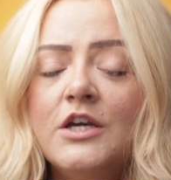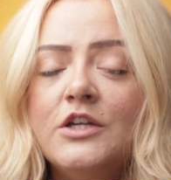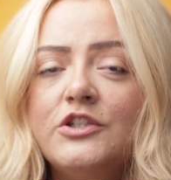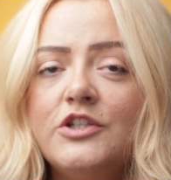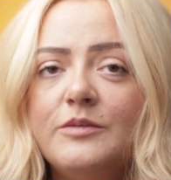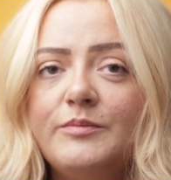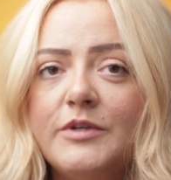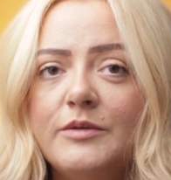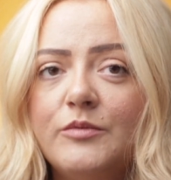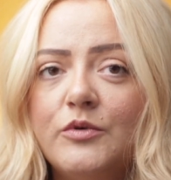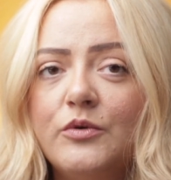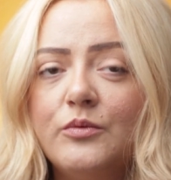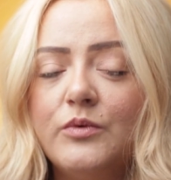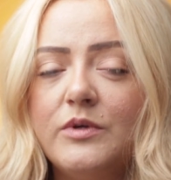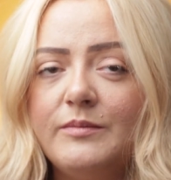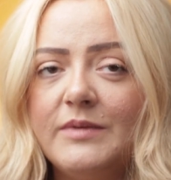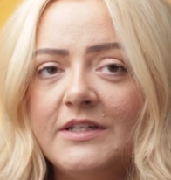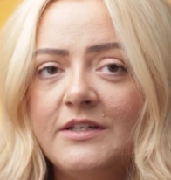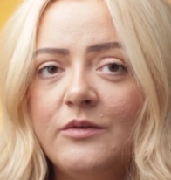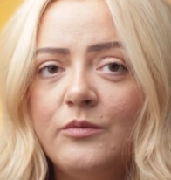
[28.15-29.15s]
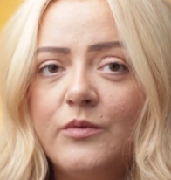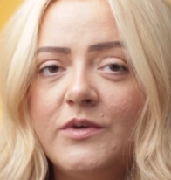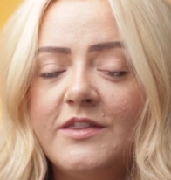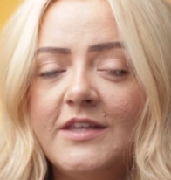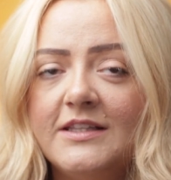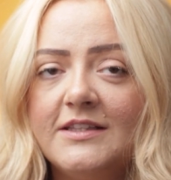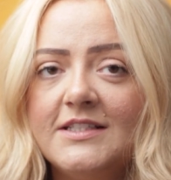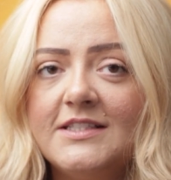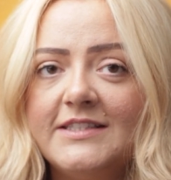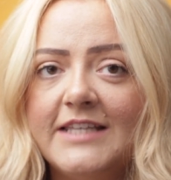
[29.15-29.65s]
to promote women
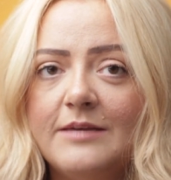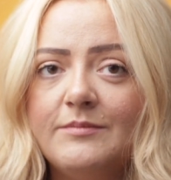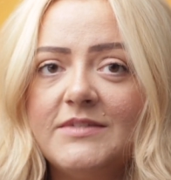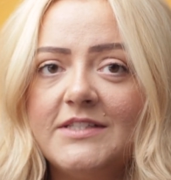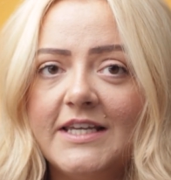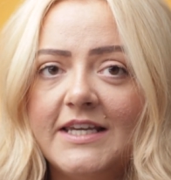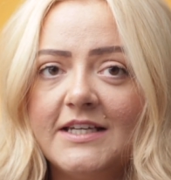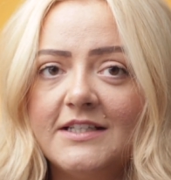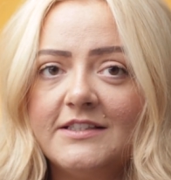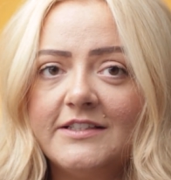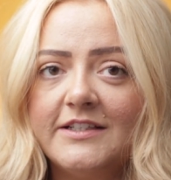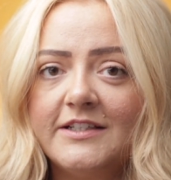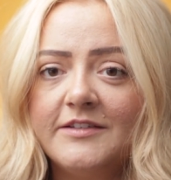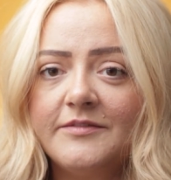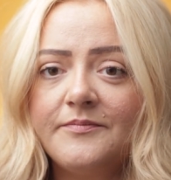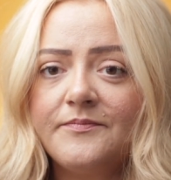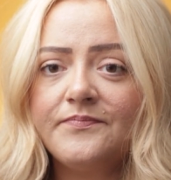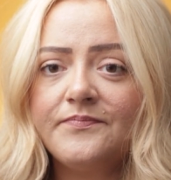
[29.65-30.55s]
within the STEM sector.